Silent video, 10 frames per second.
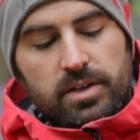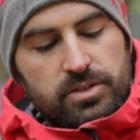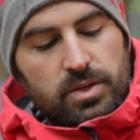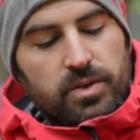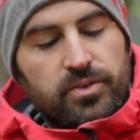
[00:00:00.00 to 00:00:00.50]

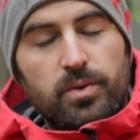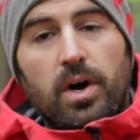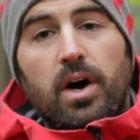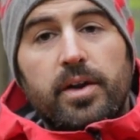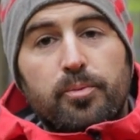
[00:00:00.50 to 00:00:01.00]
So if you
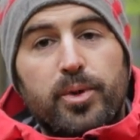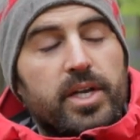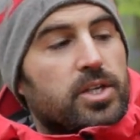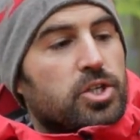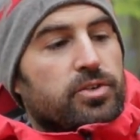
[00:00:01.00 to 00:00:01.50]
are in a
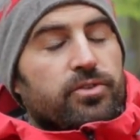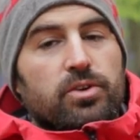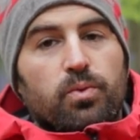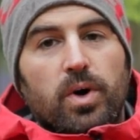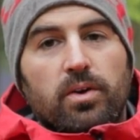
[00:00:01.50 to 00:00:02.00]
pinch, if
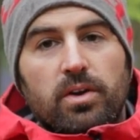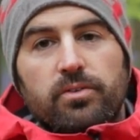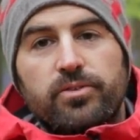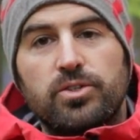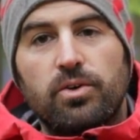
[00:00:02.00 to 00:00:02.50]
you're a
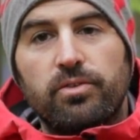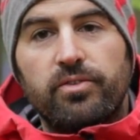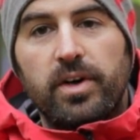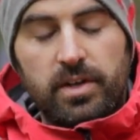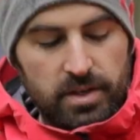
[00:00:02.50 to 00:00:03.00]
wildlife
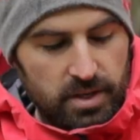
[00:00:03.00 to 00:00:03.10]
photographer,